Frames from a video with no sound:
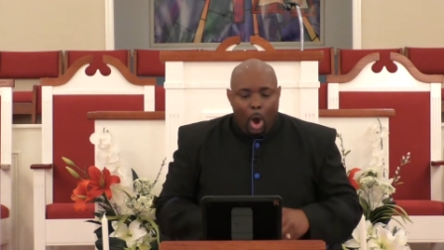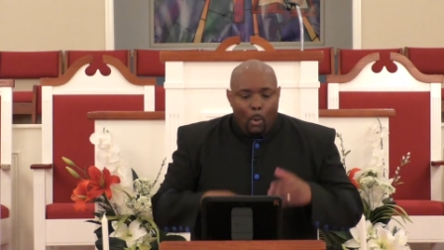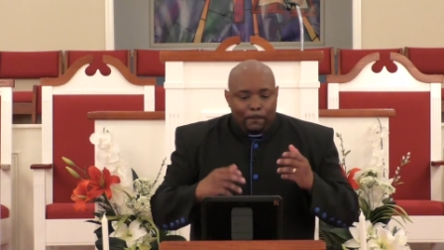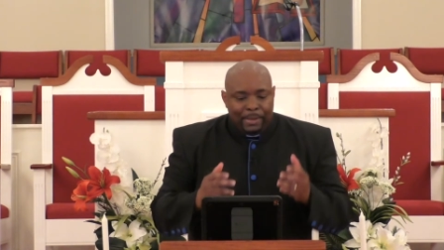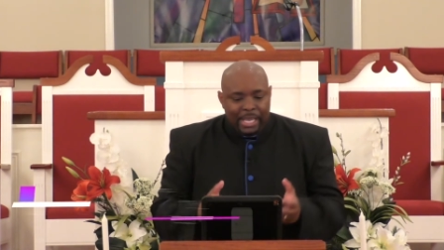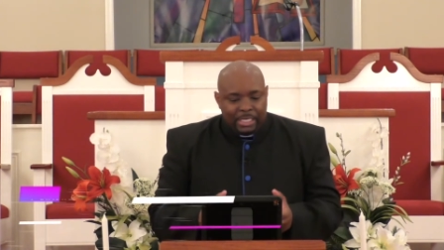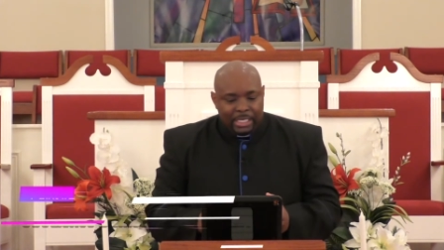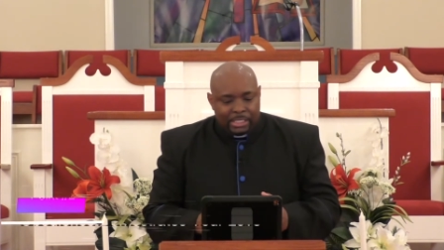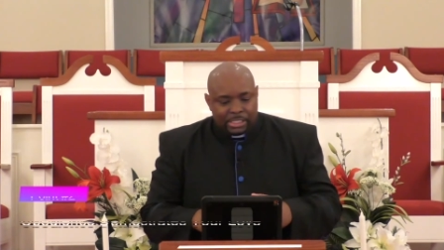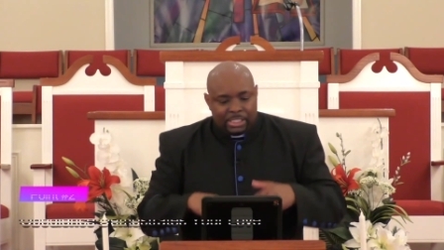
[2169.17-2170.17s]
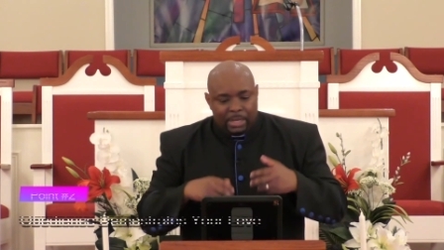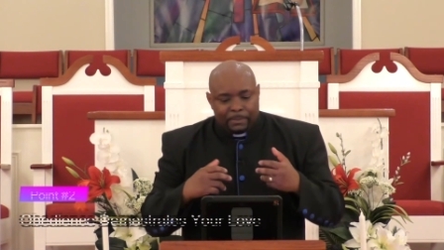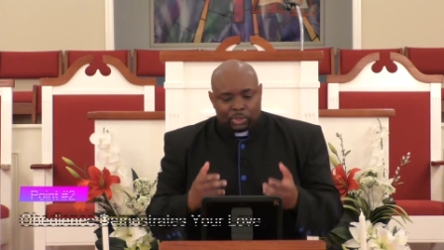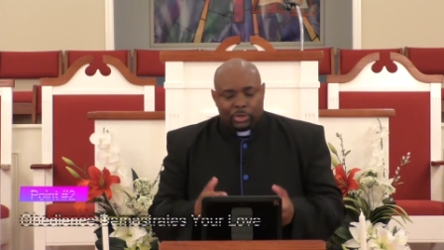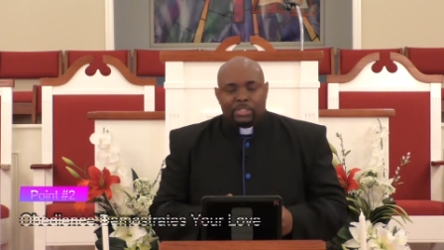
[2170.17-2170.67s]
obedience
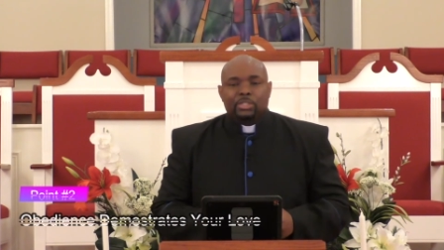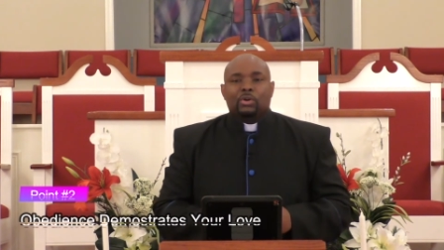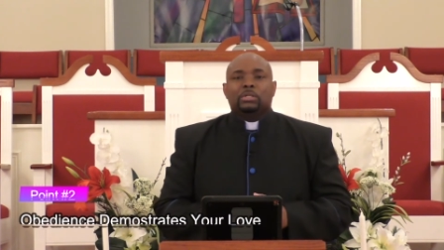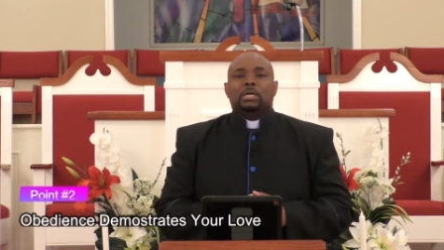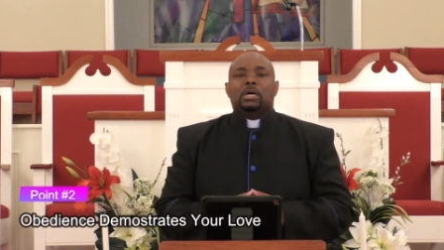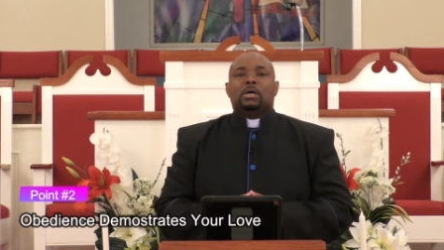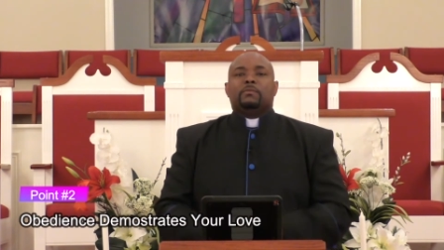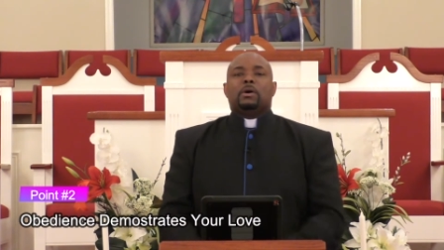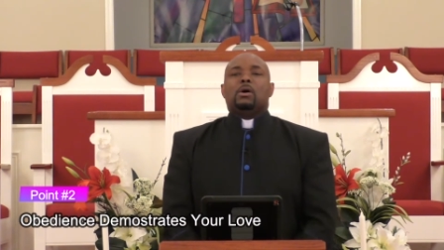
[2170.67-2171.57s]
demonstrates your love